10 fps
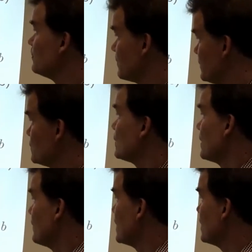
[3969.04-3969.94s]
But
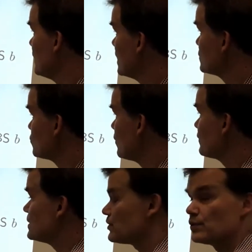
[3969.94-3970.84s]
certainly we can
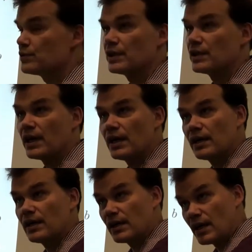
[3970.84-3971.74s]
solve this using the
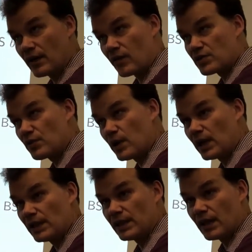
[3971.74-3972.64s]
Lagrange
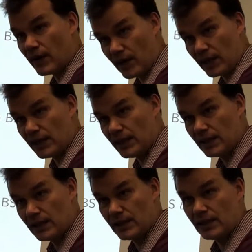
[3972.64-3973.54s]
duality directly,
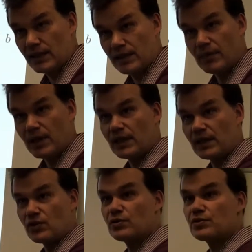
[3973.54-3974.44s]
but
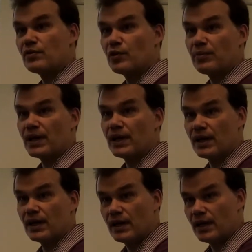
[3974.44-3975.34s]
the solution would
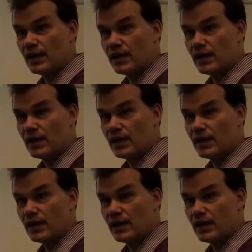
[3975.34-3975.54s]
be